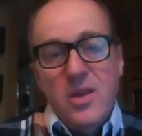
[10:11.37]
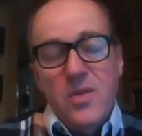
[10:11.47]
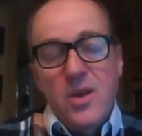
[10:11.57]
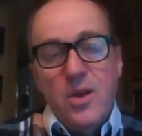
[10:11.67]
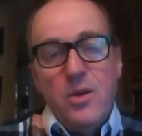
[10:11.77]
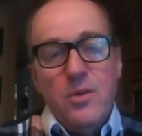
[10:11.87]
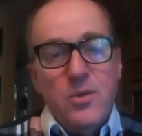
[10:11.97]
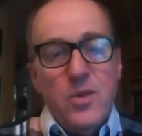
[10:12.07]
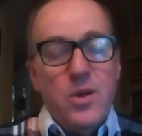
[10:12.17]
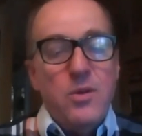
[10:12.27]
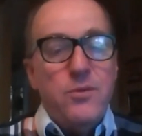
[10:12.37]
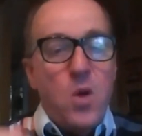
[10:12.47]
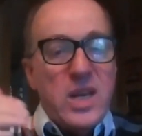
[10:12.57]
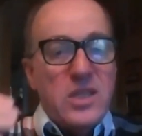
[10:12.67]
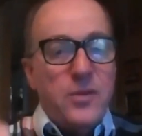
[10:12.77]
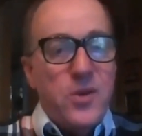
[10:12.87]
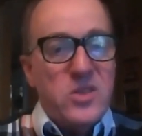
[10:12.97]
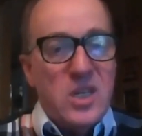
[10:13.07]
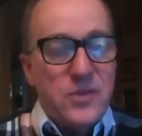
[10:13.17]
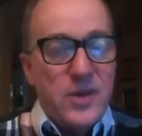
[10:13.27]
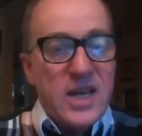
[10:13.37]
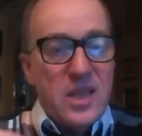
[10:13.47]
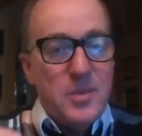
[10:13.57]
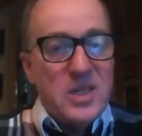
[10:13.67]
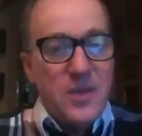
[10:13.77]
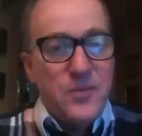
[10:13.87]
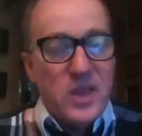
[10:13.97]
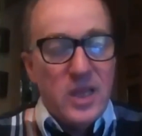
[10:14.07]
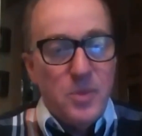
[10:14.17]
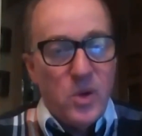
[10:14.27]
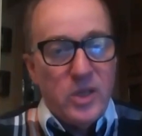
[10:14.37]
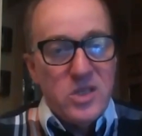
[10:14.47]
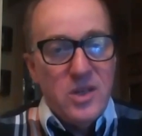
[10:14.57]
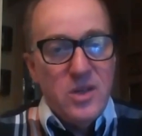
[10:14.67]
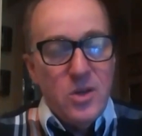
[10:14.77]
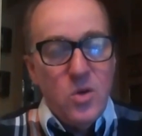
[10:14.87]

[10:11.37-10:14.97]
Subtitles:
the voting difference is for any of them except for the Liberals,